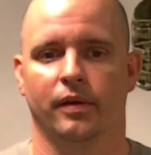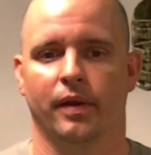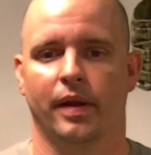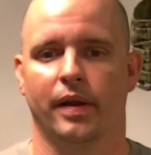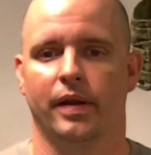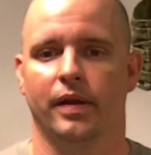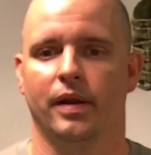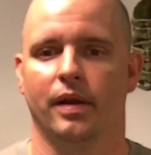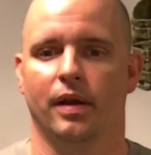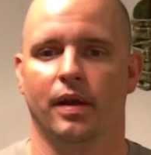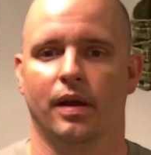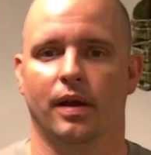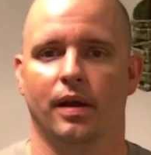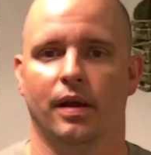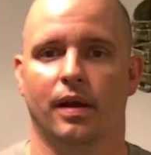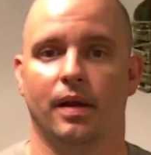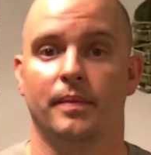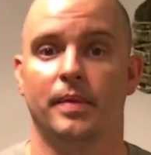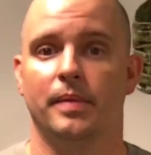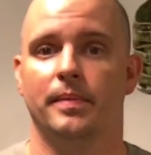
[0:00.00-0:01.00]
Granted,
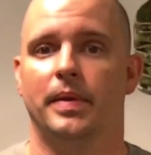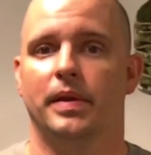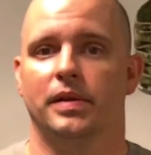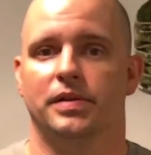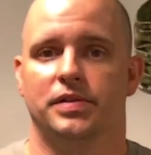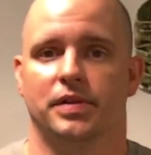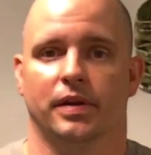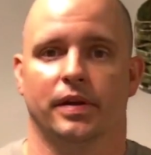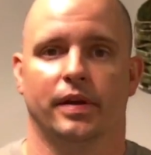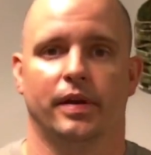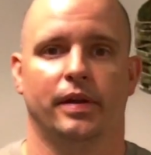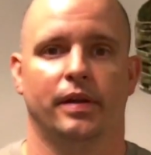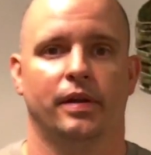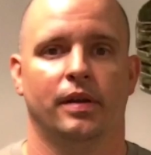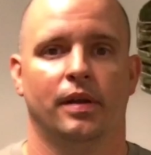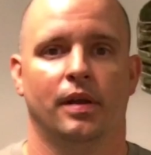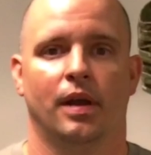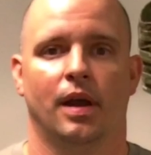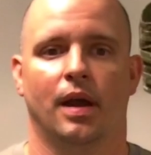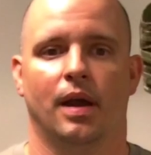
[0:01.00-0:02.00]
I'm in the
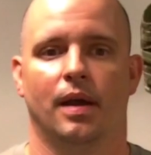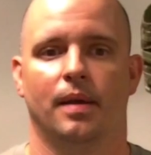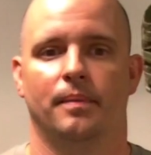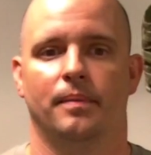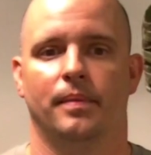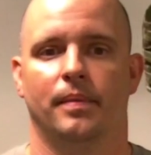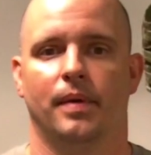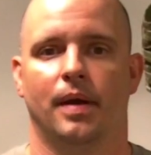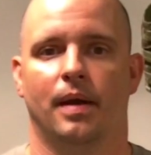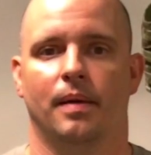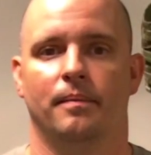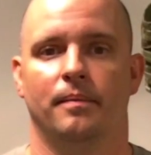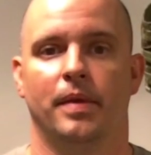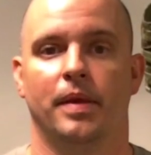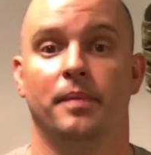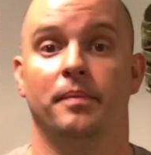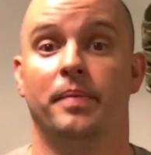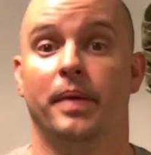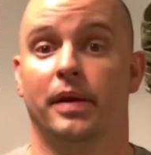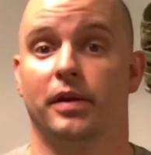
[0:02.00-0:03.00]
military. I'm
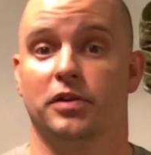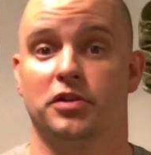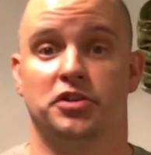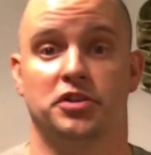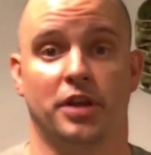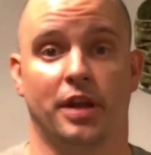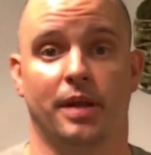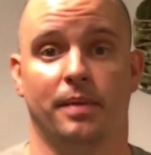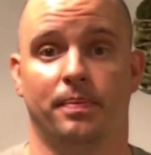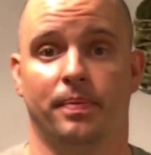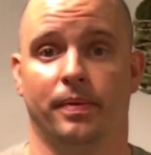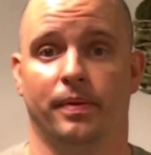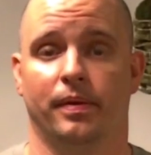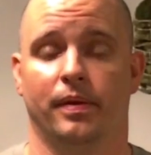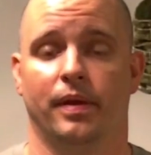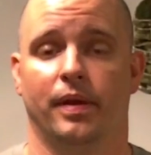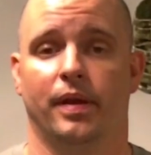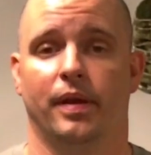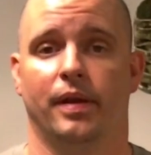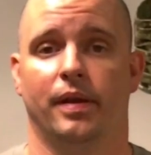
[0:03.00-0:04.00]
in better shape
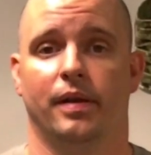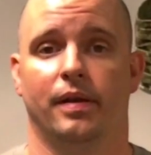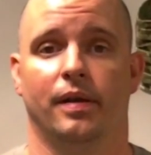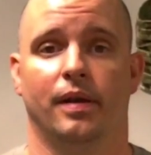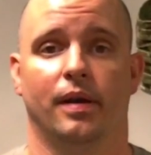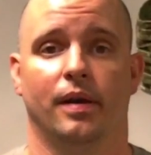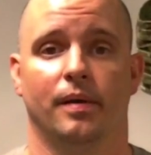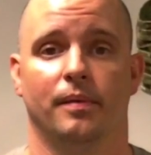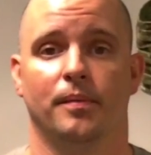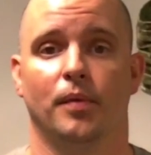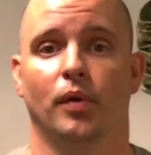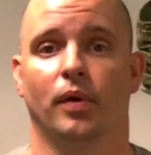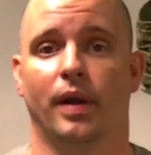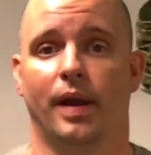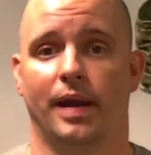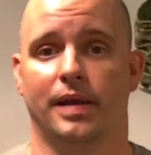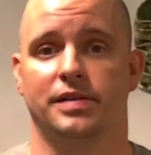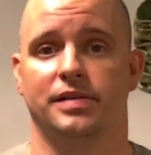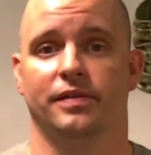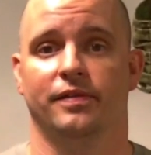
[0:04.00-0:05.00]
and
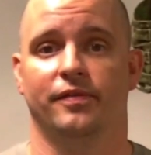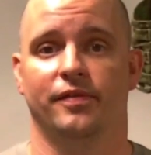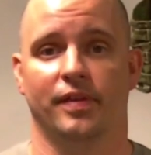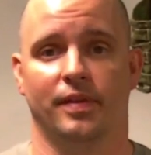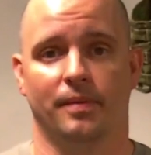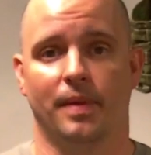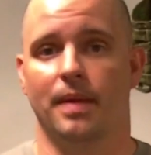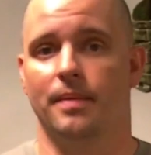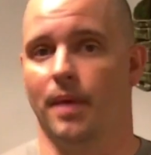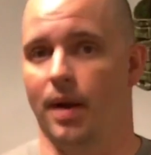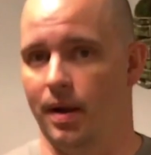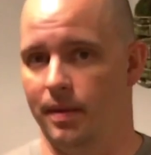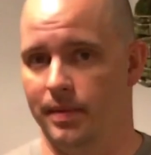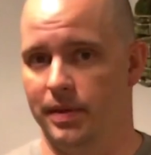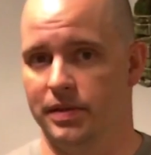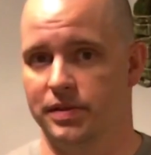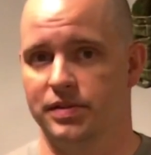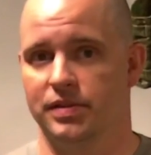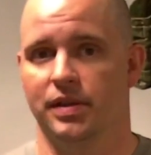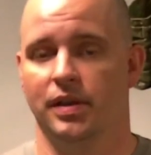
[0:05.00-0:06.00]
more active than my
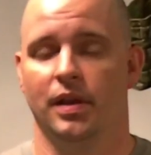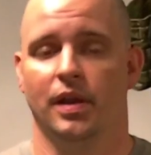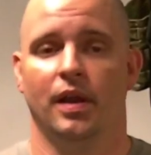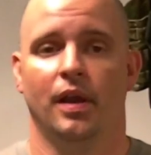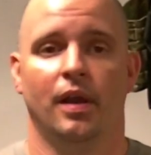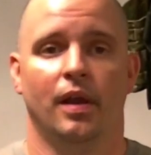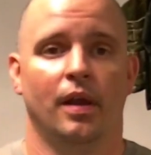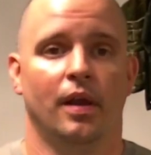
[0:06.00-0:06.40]
mom is.